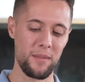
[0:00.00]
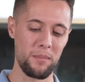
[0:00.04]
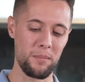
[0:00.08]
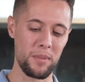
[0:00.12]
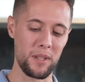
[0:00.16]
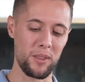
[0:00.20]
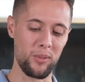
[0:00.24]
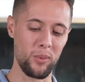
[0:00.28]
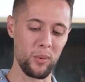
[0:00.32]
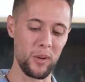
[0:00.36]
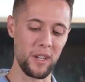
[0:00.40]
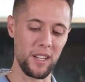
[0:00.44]

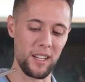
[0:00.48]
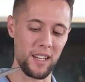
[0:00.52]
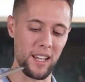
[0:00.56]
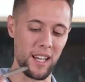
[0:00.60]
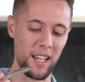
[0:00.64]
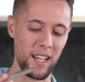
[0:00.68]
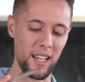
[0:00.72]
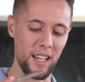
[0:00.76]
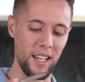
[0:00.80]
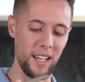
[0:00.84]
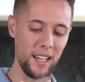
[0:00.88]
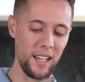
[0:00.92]
between
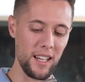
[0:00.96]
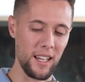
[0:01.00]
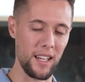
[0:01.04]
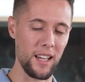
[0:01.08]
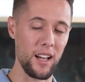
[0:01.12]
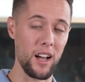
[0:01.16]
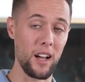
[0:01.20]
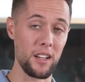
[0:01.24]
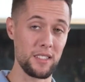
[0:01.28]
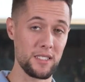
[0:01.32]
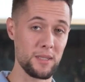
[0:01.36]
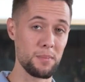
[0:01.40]

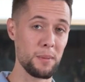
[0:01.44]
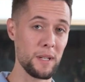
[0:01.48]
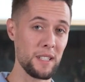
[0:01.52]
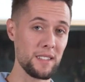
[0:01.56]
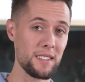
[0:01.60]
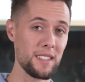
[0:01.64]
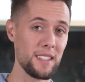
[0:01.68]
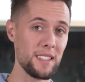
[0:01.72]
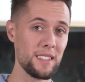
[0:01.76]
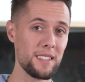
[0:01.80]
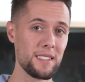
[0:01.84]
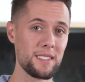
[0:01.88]
a
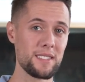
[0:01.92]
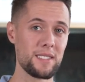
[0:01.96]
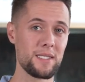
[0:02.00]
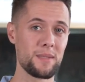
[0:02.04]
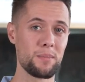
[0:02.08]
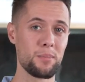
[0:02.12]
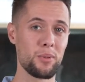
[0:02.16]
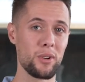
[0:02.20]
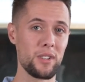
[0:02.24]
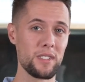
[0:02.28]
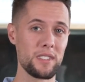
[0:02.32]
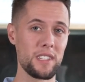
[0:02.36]

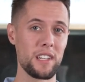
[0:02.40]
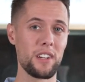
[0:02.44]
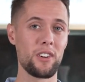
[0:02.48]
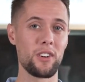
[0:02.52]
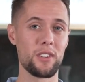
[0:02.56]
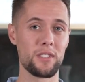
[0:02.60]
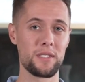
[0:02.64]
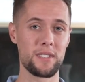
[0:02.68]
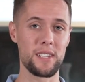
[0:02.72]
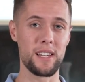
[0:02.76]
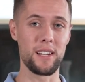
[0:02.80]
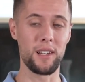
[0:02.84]
Spentys printing
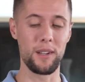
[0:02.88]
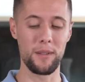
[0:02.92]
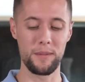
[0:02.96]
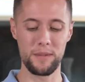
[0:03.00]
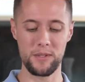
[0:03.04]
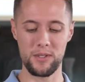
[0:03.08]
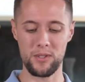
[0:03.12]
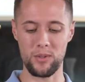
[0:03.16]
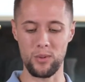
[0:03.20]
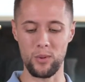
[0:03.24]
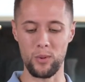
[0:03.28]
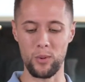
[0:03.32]

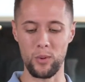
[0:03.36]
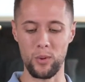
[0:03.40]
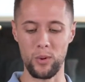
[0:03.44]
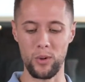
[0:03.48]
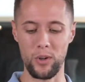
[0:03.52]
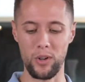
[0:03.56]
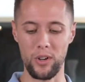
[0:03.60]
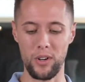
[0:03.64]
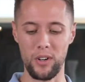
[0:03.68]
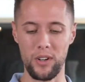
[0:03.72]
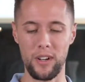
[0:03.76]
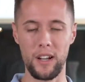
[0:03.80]
ourselves
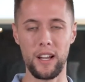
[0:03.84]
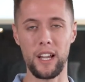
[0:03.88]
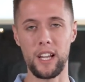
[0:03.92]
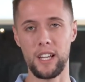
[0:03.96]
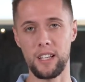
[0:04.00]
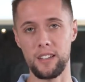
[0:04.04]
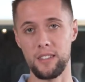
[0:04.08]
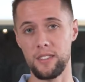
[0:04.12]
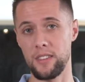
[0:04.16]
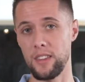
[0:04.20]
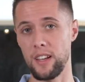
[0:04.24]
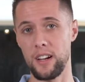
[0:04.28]
or
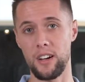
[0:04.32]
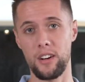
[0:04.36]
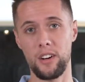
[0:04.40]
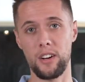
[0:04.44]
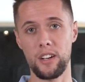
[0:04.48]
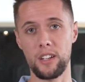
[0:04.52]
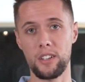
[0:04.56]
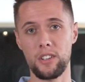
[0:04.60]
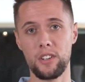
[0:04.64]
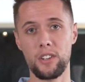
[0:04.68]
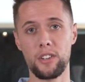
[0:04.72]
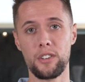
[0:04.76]

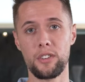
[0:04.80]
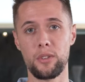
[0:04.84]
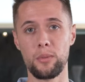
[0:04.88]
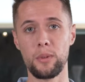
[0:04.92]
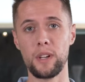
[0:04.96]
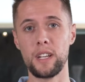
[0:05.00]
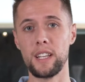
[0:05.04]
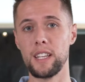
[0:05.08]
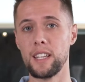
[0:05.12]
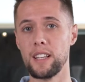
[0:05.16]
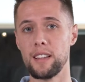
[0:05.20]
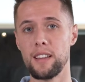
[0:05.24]
there in your
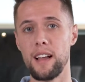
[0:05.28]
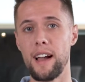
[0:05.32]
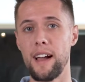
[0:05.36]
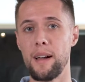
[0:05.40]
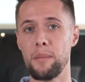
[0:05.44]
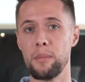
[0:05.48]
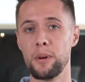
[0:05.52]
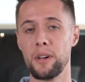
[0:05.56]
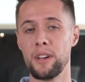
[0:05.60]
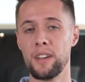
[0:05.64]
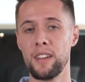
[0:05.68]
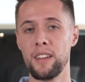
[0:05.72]
3D
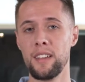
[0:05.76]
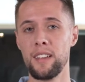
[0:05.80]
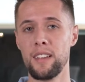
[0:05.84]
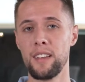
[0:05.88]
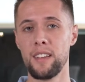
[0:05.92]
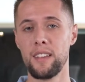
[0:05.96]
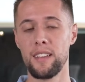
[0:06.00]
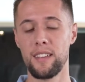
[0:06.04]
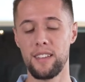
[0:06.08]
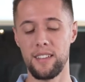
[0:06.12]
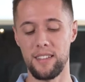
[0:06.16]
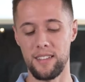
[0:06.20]
lab.
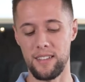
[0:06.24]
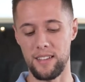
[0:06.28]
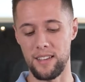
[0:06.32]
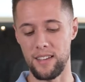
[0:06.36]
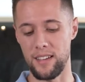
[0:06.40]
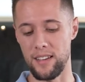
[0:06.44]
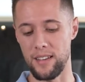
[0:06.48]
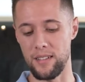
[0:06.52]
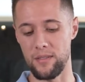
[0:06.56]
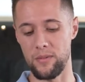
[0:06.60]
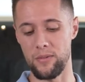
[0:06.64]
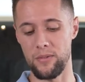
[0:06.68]

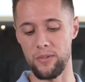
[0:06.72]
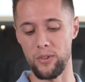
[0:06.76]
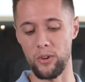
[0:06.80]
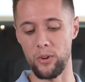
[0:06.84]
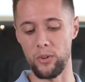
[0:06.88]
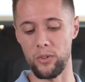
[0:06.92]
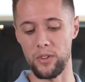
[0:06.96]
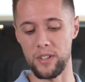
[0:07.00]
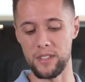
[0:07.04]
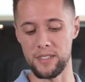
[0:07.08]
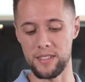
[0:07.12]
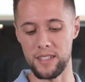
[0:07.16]
And
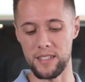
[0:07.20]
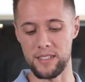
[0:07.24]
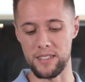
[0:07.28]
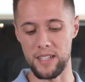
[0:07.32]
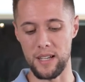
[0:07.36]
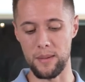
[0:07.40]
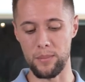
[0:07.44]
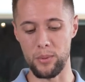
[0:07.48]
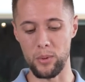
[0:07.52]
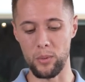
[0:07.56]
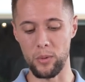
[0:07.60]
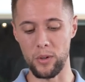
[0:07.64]
for this
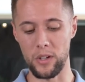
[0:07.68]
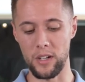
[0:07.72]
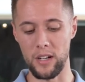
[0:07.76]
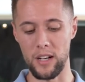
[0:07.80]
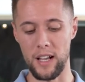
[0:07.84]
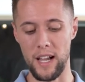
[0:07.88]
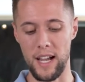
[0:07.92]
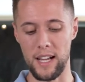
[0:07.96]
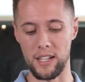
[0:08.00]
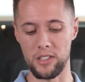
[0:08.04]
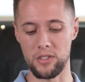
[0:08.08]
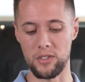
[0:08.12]
example, we're
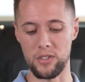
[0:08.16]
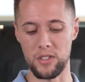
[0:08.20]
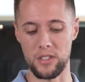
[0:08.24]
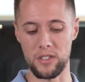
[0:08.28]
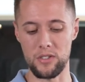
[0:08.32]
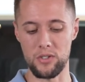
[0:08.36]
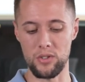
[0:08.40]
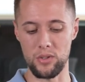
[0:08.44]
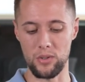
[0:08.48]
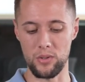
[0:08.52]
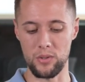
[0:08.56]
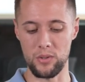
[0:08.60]
going to
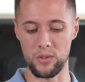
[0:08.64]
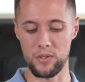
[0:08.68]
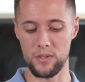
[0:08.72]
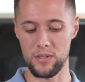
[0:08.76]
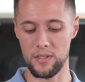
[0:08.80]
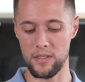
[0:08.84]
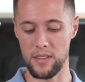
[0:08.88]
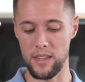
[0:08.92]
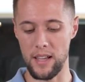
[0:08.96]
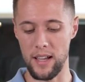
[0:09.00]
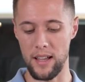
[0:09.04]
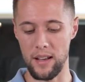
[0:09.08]
actually
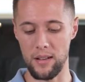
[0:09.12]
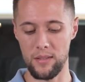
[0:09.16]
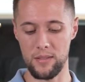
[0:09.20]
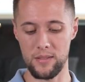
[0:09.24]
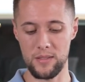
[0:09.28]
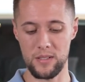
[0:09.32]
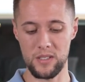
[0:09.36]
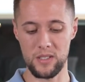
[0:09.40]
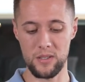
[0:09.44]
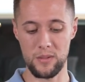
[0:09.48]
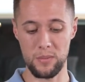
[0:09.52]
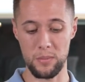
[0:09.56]
choose
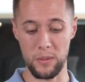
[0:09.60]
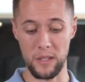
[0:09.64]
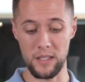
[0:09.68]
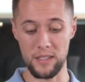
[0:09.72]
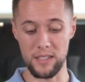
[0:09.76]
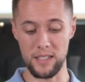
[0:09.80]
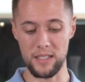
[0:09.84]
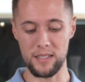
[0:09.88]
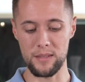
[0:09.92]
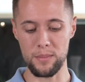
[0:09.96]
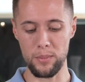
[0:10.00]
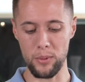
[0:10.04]
that
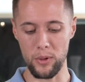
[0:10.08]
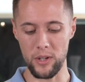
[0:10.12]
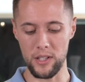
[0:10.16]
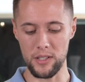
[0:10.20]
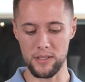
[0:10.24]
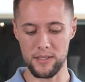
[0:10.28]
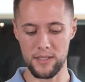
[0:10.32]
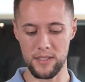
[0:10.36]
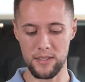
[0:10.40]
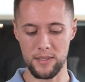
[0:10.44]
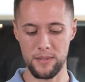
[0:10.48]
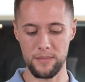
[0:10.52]
Spentys
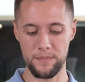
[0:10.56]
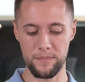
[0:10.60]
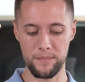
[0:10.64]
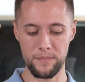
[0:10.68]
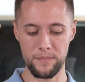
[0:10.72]
prints